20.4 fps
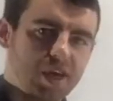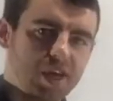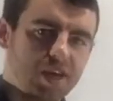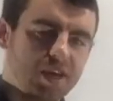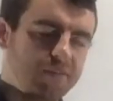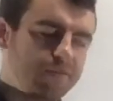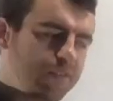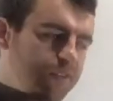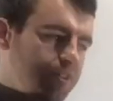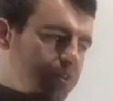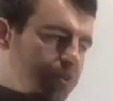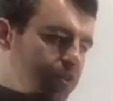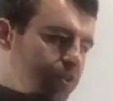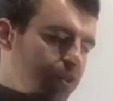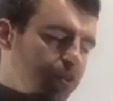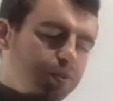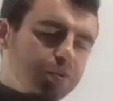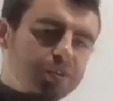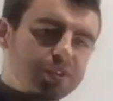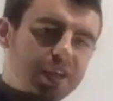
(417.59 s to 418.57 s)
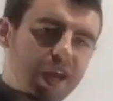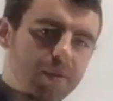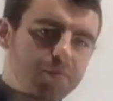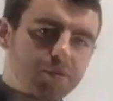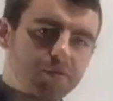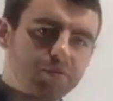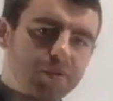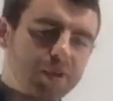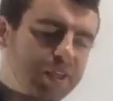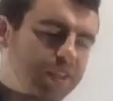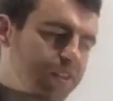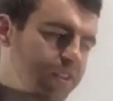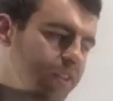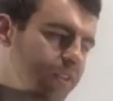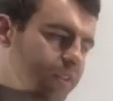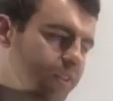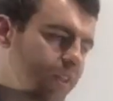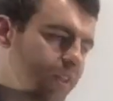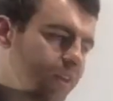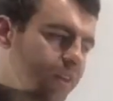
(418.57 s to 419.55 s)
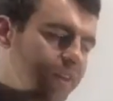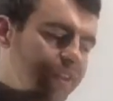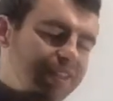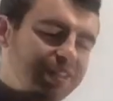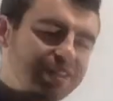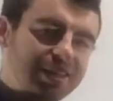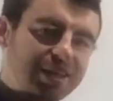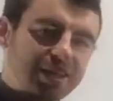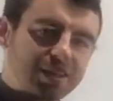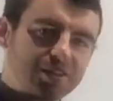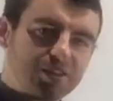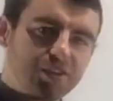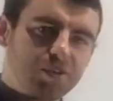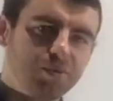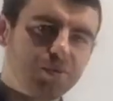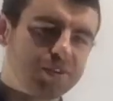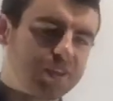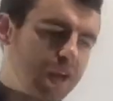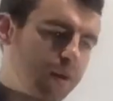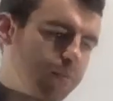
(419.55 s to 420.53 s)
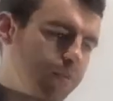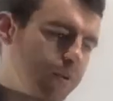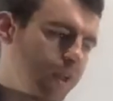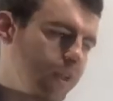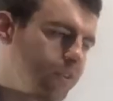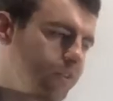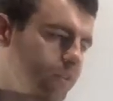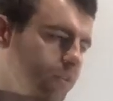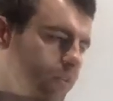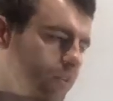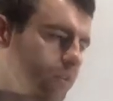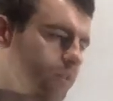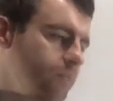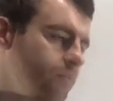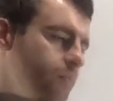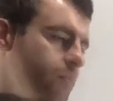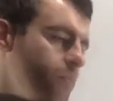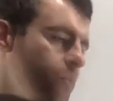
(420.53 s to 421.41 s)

If it's two separate regions, then I need to get two separate answers.